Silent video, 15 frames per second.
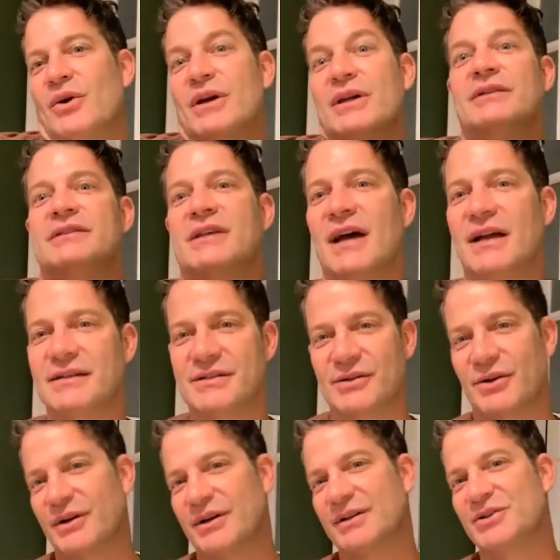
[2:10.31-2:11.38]
incense
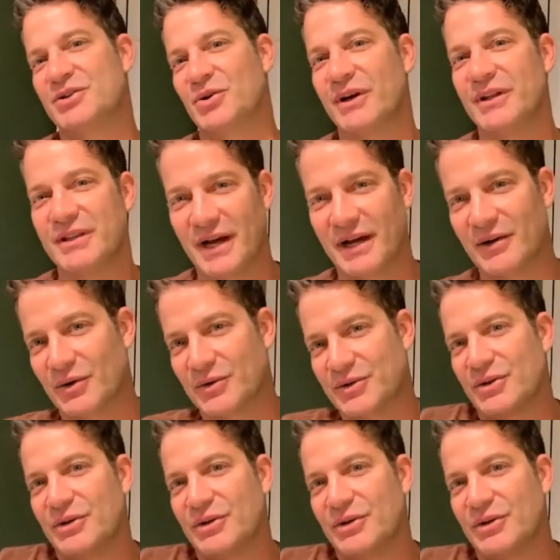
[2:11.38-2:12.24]
or enjoyed that or